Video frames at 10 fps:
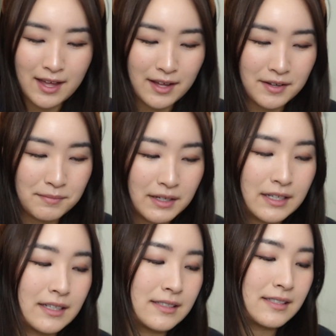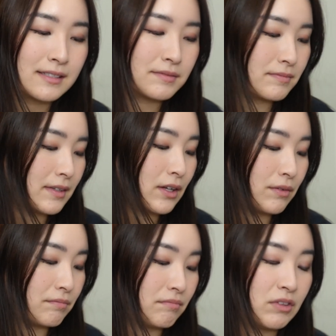I guess
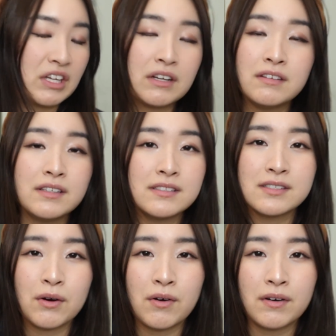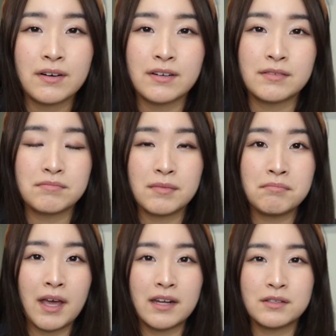none of these are
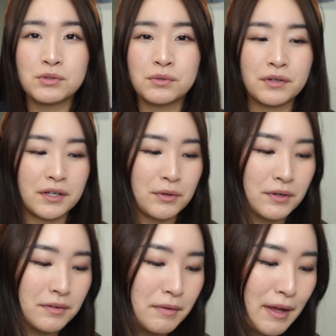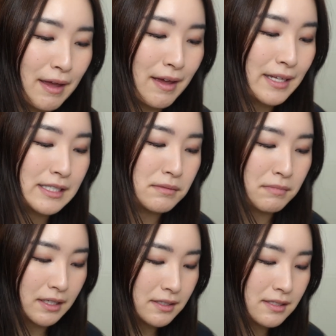mandatory or it's a
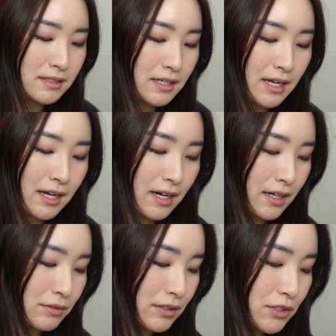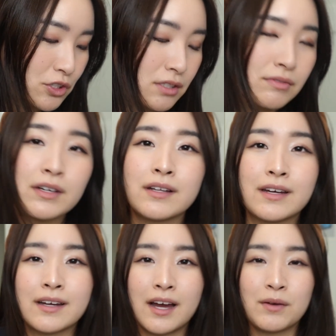must. I really just feel
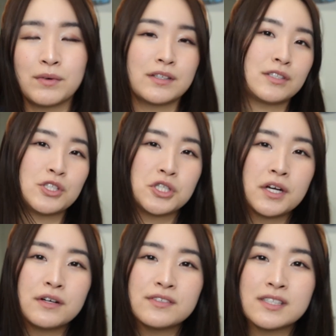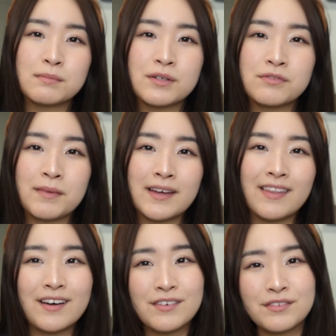like I wanted to share some of my
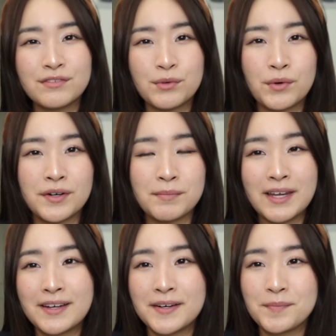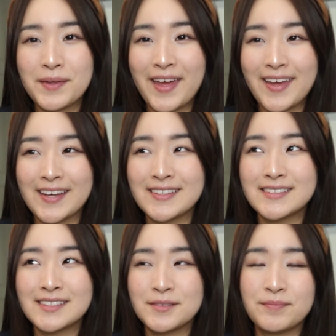love for makeup, and
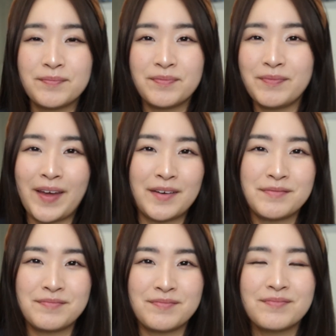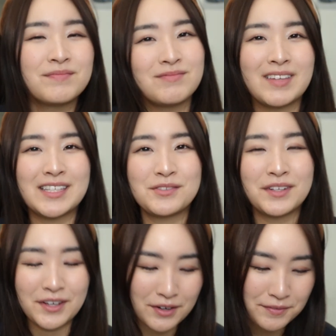yeah, that's
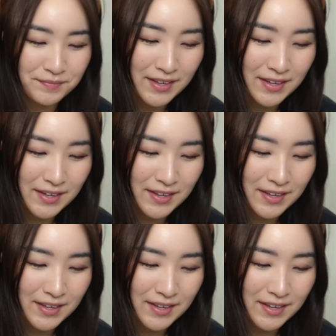really all.